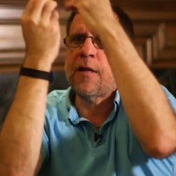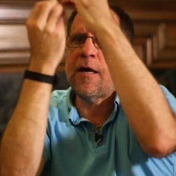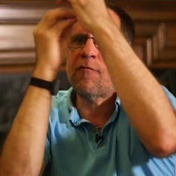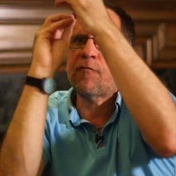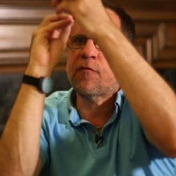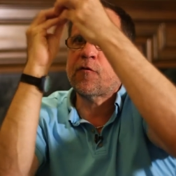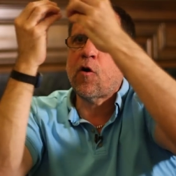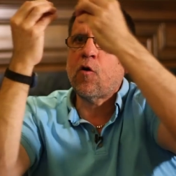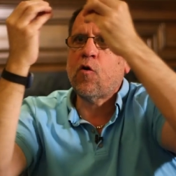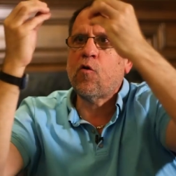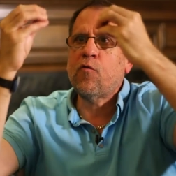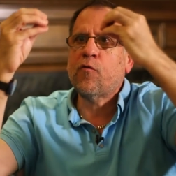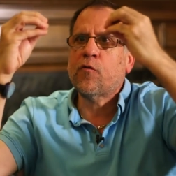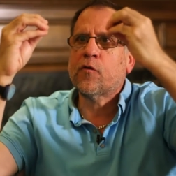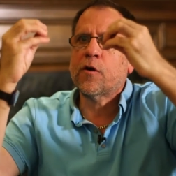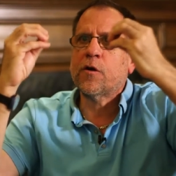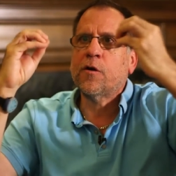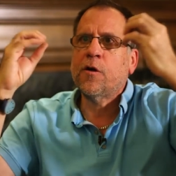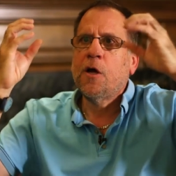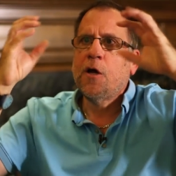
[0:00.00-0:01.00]
left
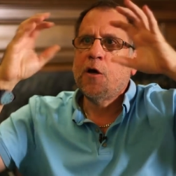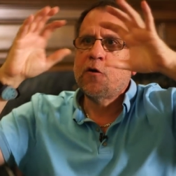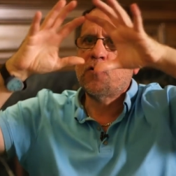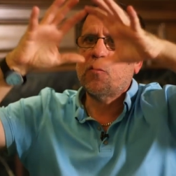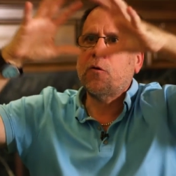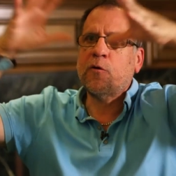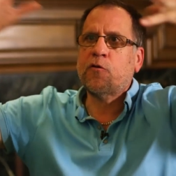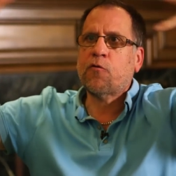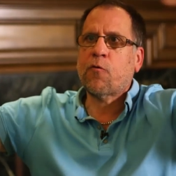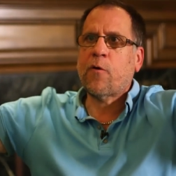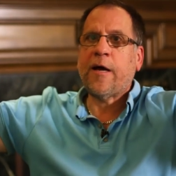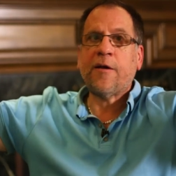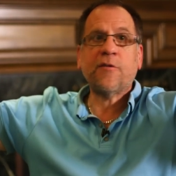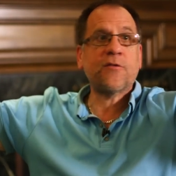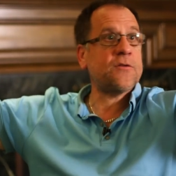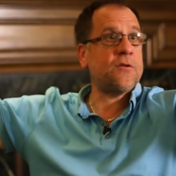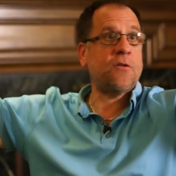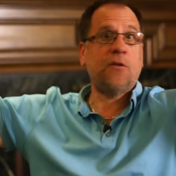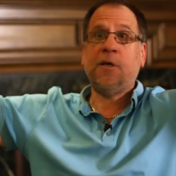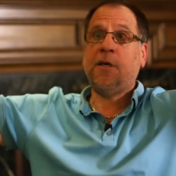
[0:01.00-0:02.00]
over to
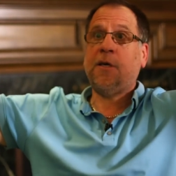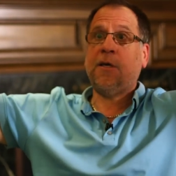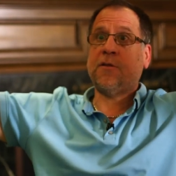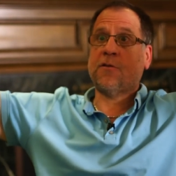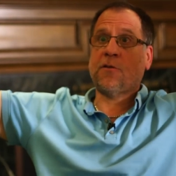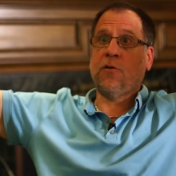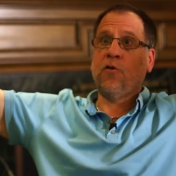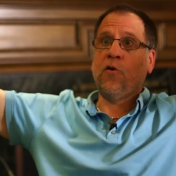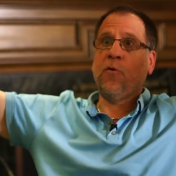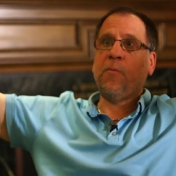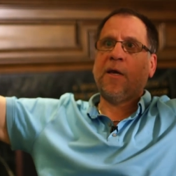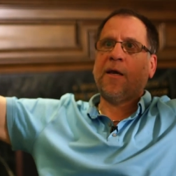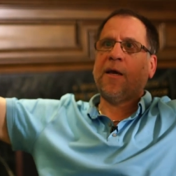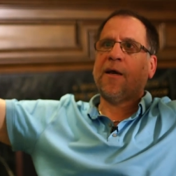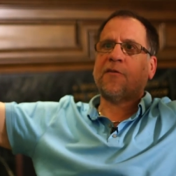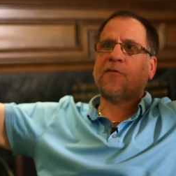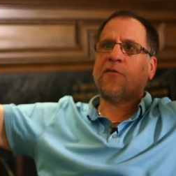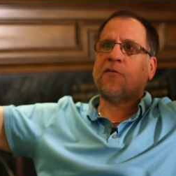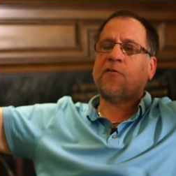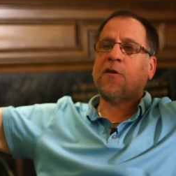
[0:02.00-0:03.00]
address these looming
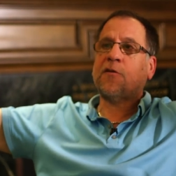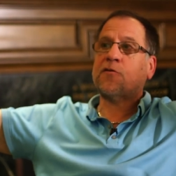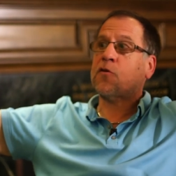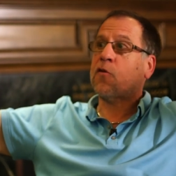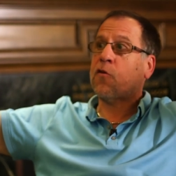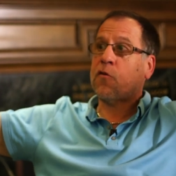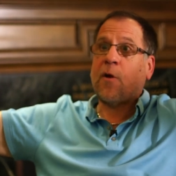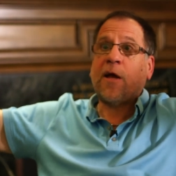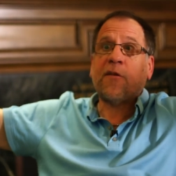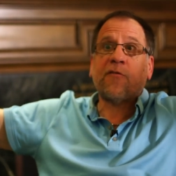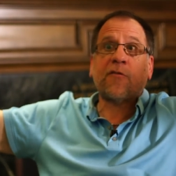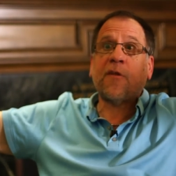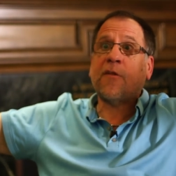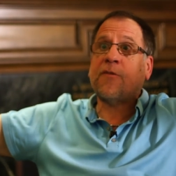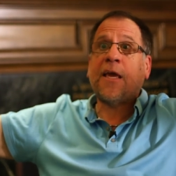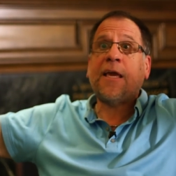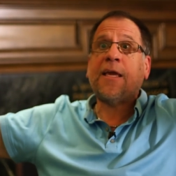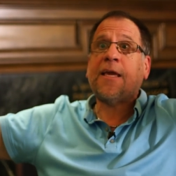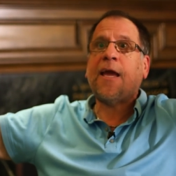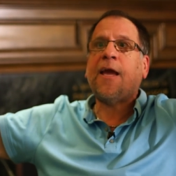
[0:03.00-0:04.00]
existential threats
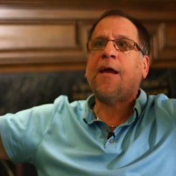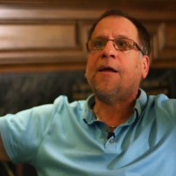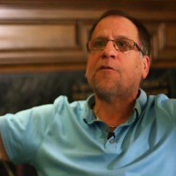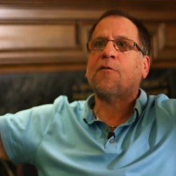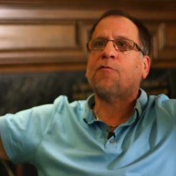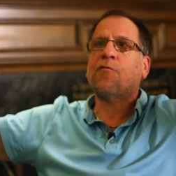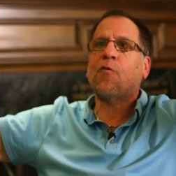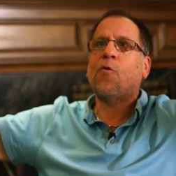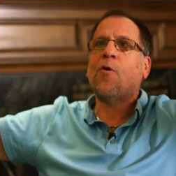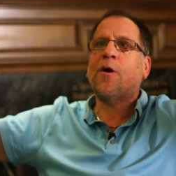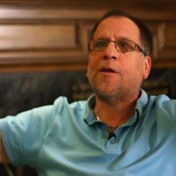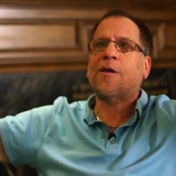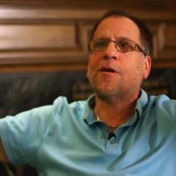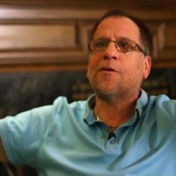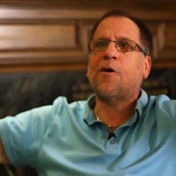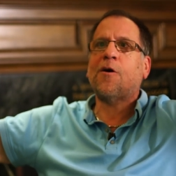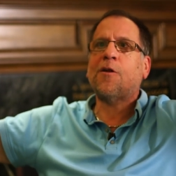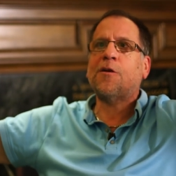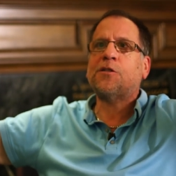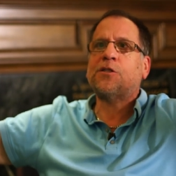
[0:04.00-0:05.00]
that they can't avoid
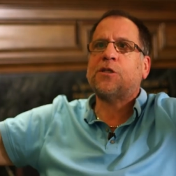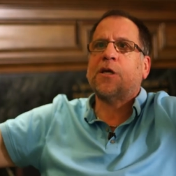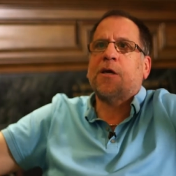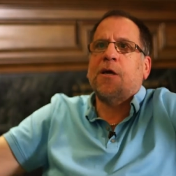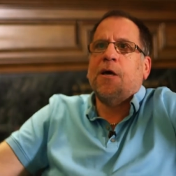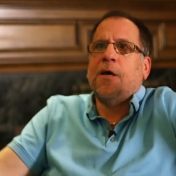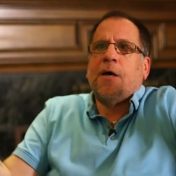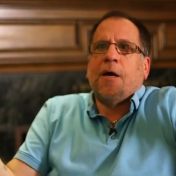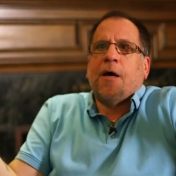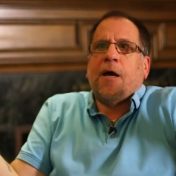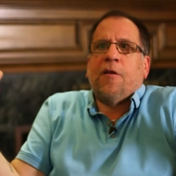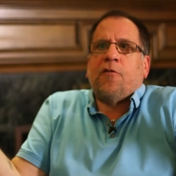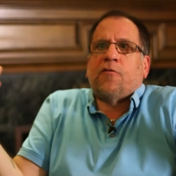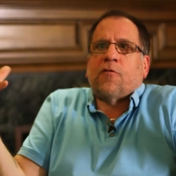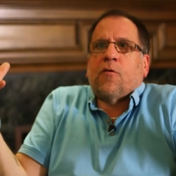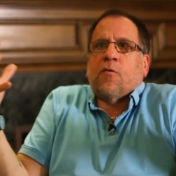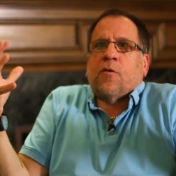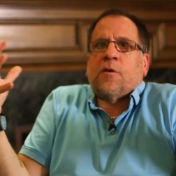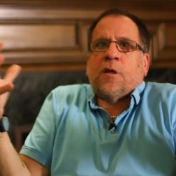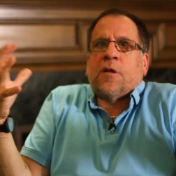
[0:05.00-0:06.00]
acknowledging. And
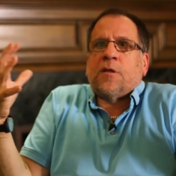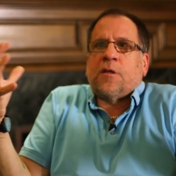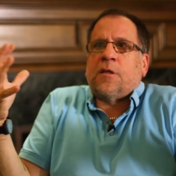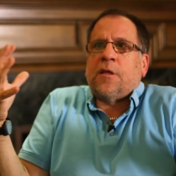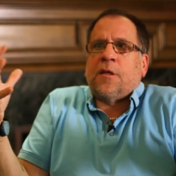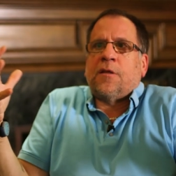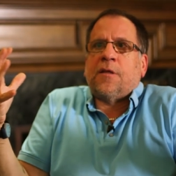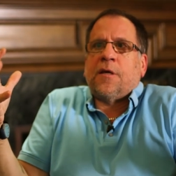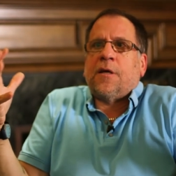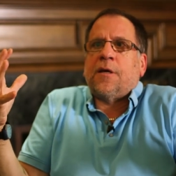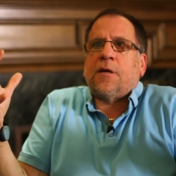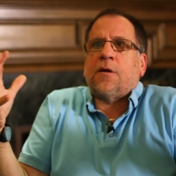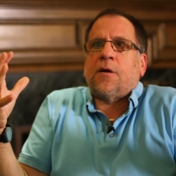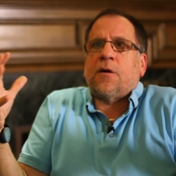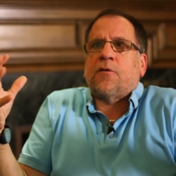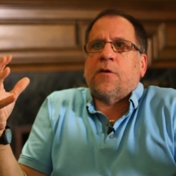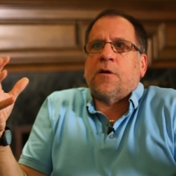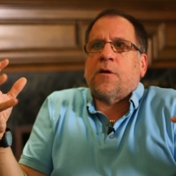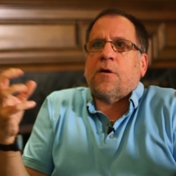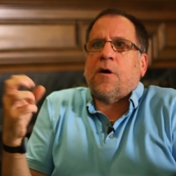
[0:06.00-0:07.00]
so they're,
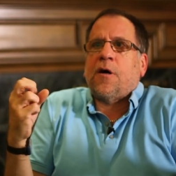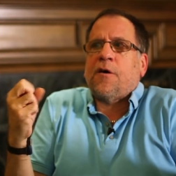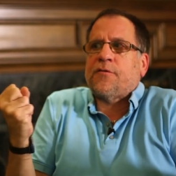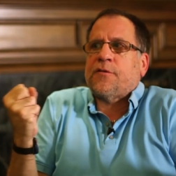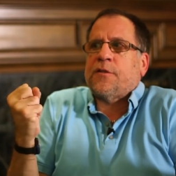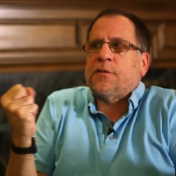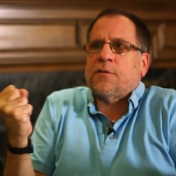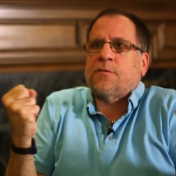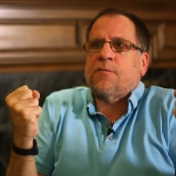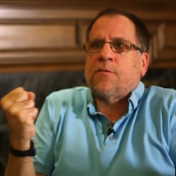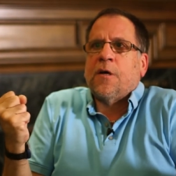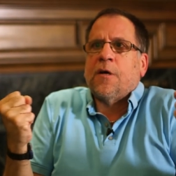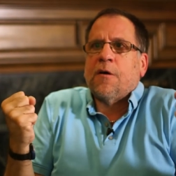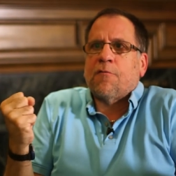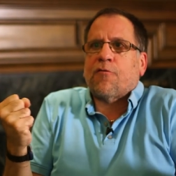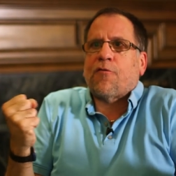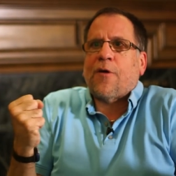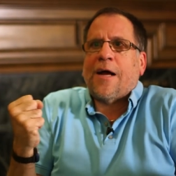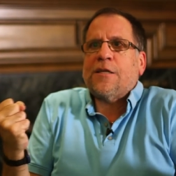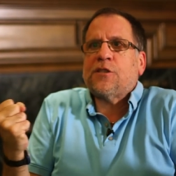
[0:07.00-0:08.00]
they're often
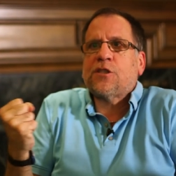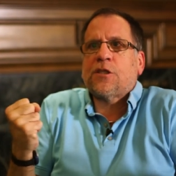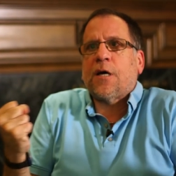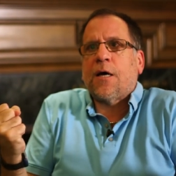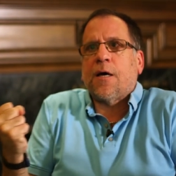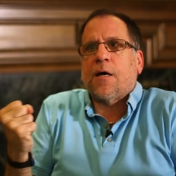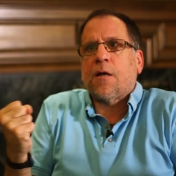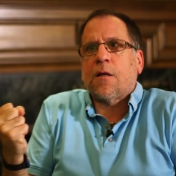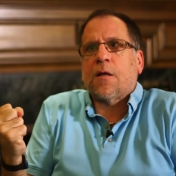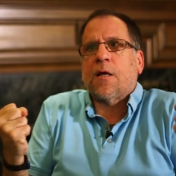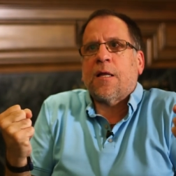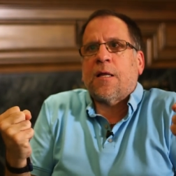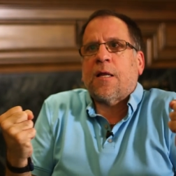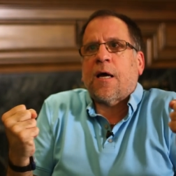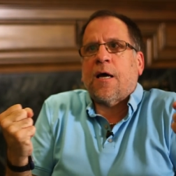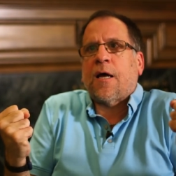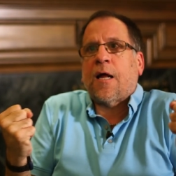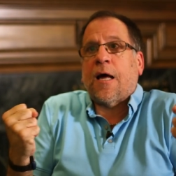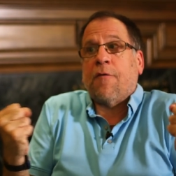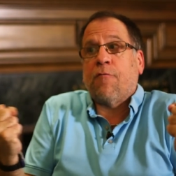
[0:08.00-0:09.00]
fragile, and
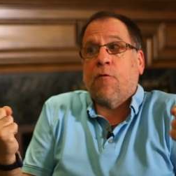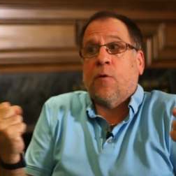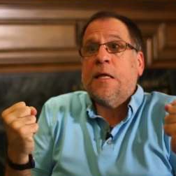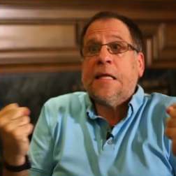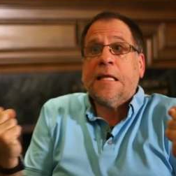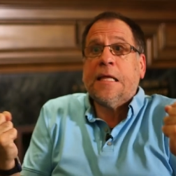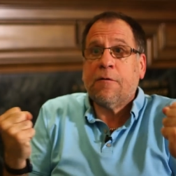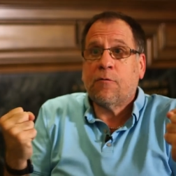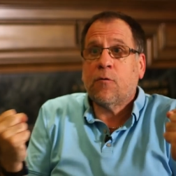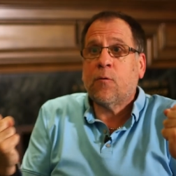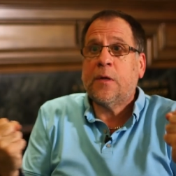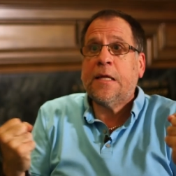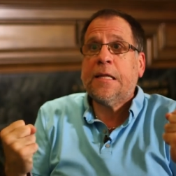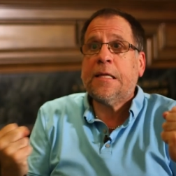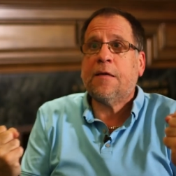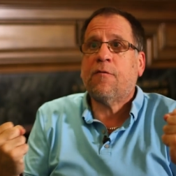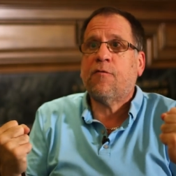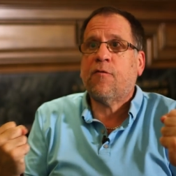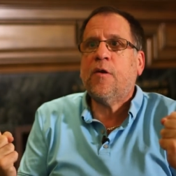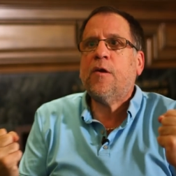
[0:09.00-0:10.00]
I, I really,
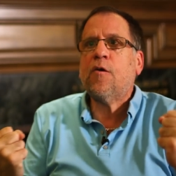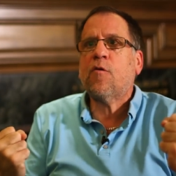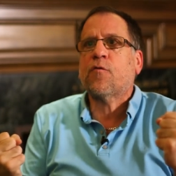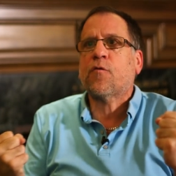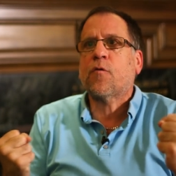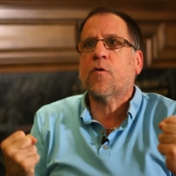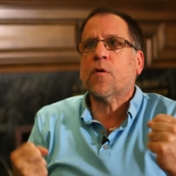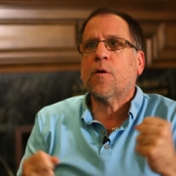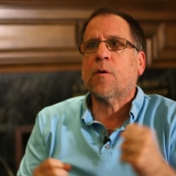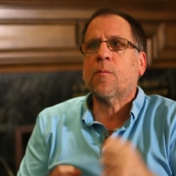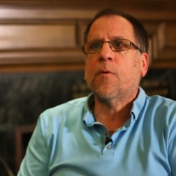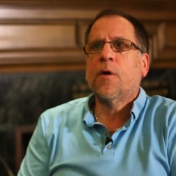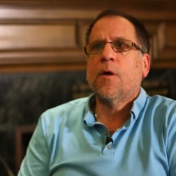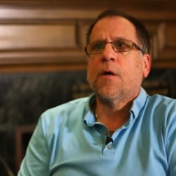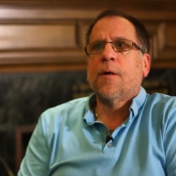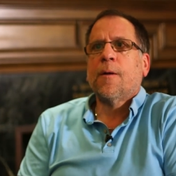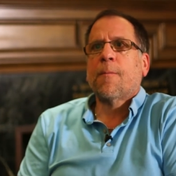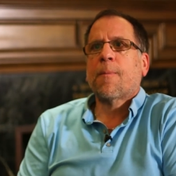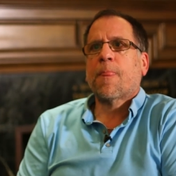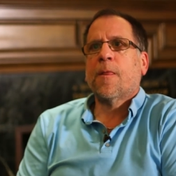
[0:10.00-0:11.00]
really feel for them
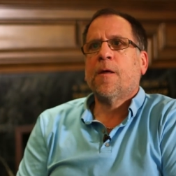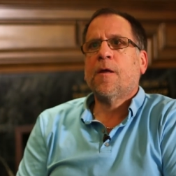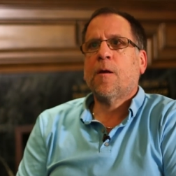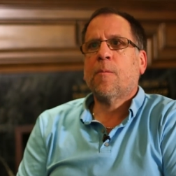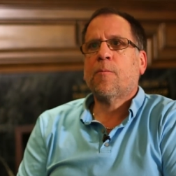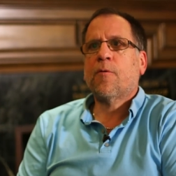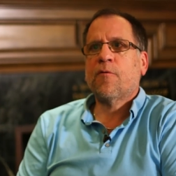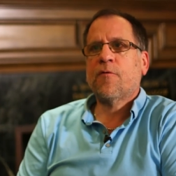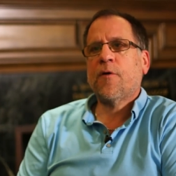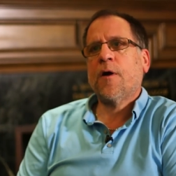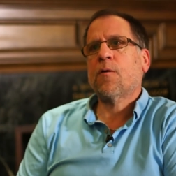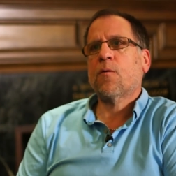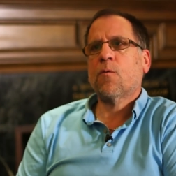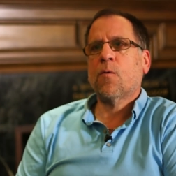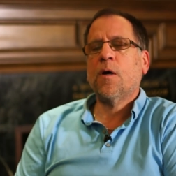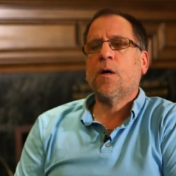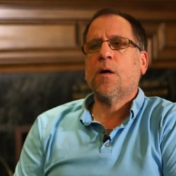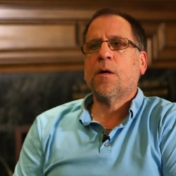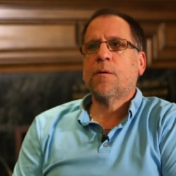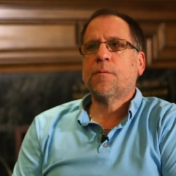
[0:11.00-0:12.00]
in a profound
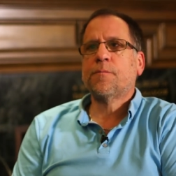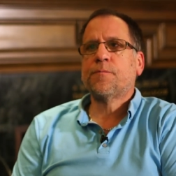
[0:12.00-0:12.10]
way.